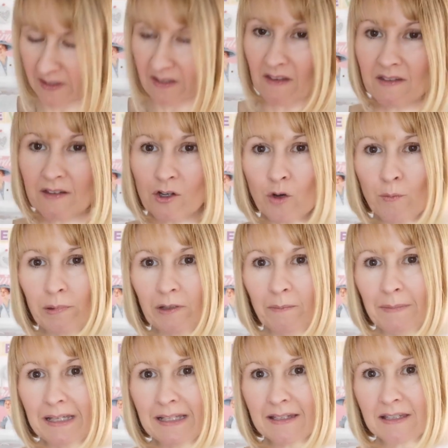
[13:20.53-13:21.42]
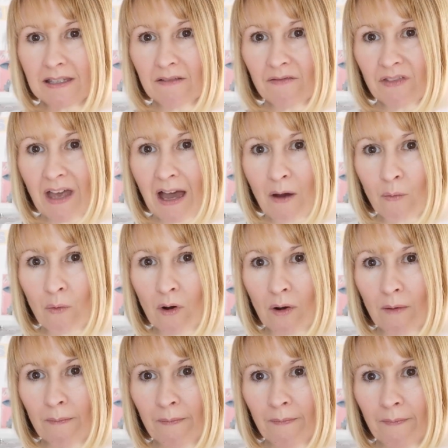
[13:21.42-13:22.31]
So there's a couple of metres of that
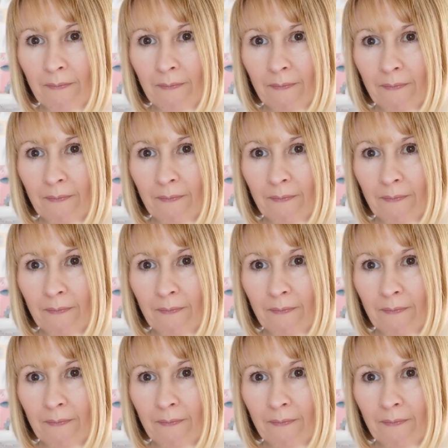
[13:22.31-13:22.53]
one.